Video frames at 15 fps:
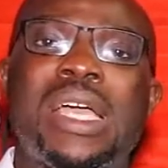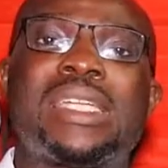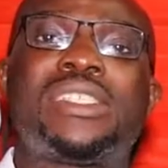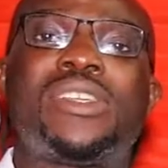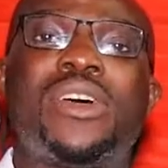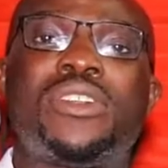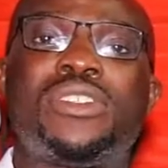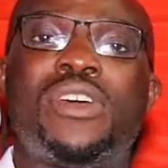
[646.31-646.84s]

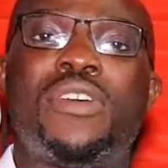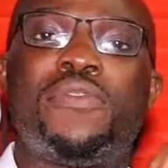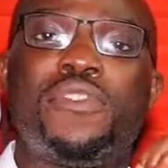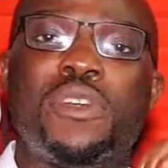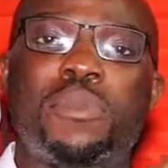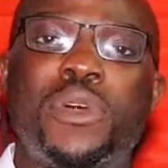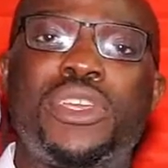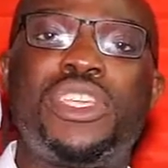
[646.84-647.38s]
cash out
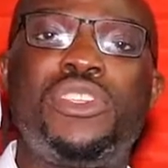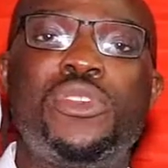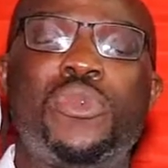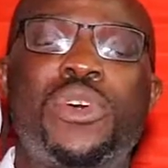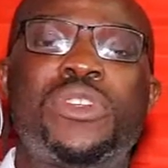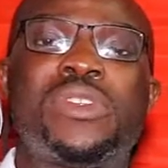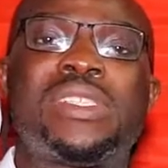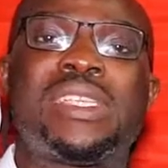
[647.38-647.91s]
of your money, you
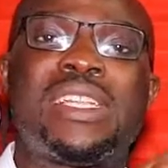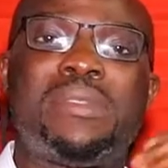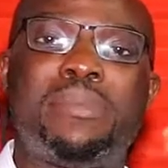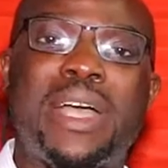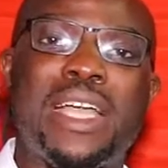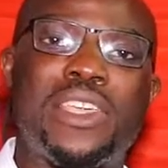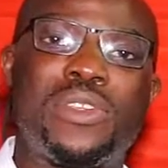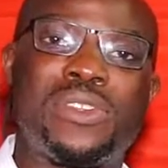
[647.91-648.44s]
want to sell
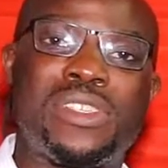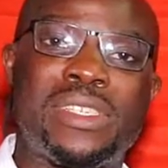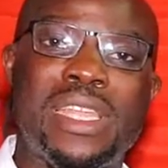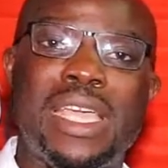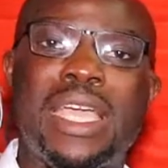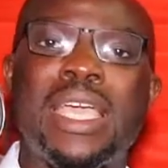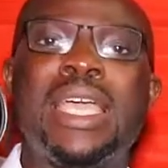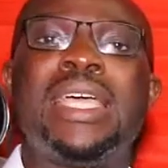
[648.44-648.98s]
back your
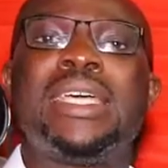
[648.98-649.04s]
stake